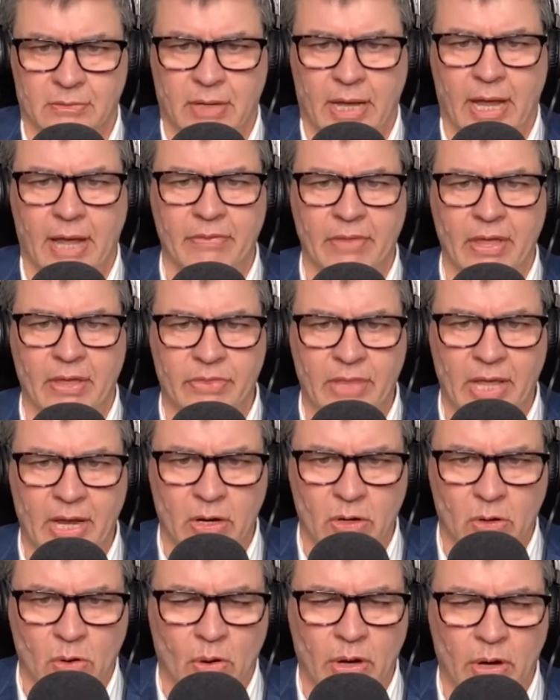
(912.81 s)
and that
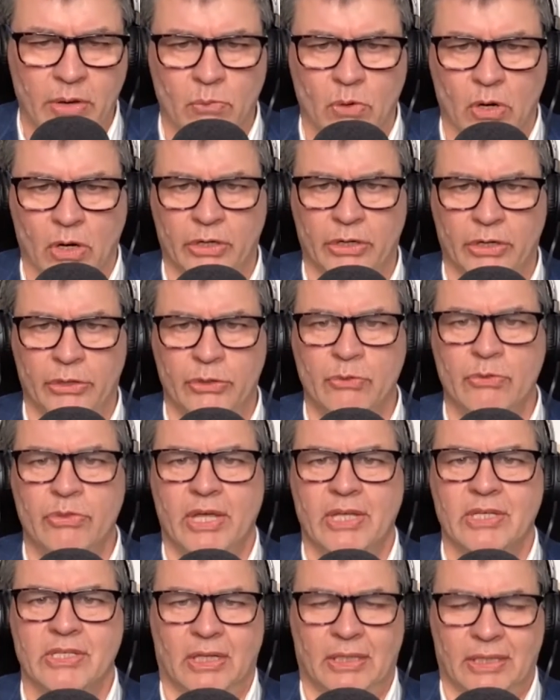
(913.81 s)
we're going to do
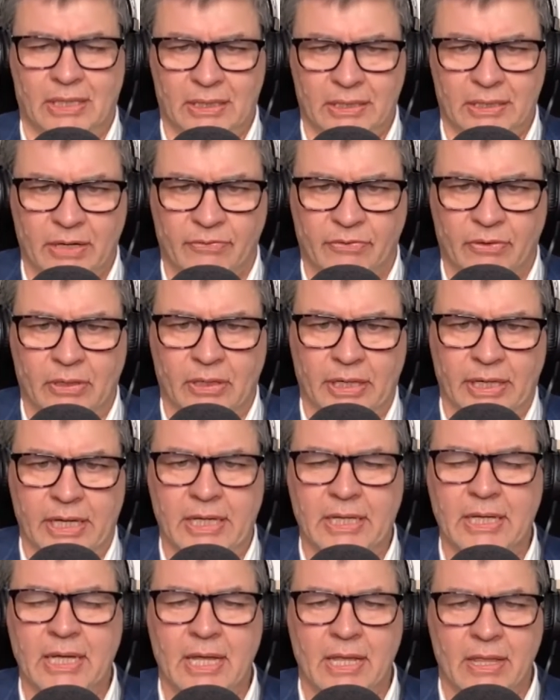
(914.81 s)
things a little
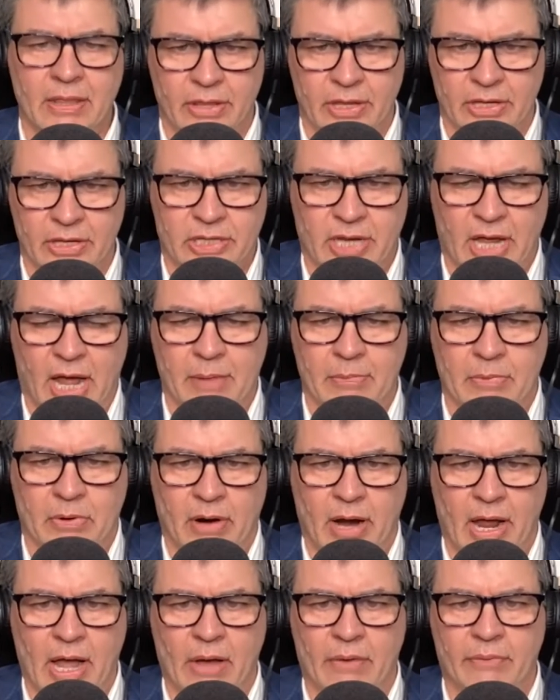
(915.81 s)
differently this time
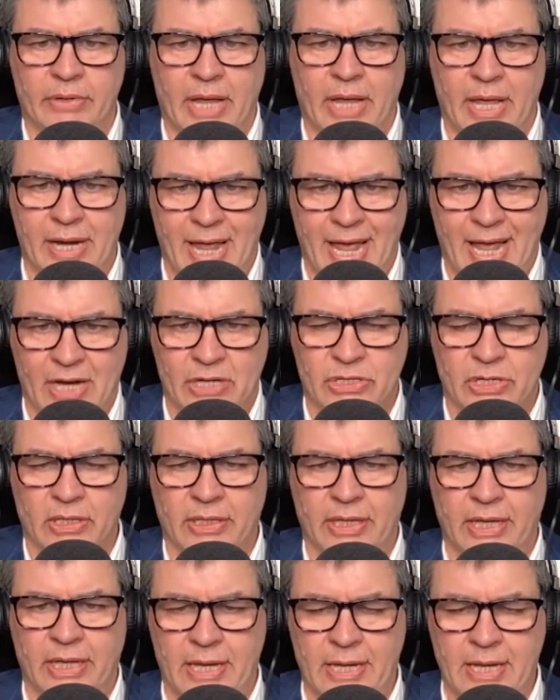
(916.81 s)
around and
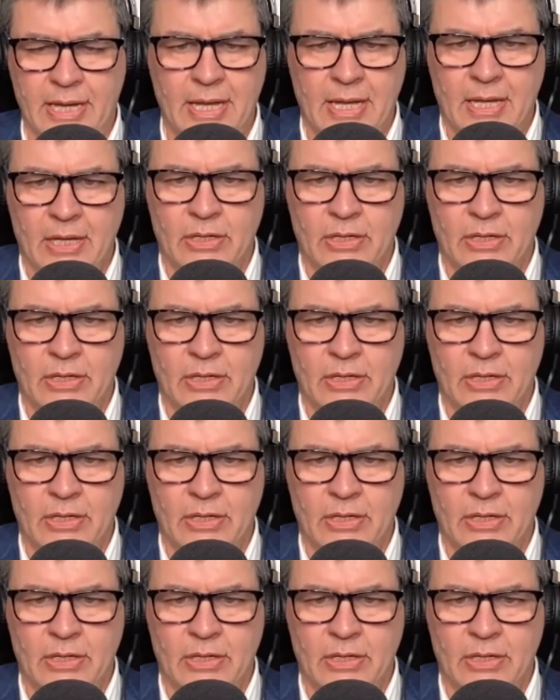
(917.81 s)
actually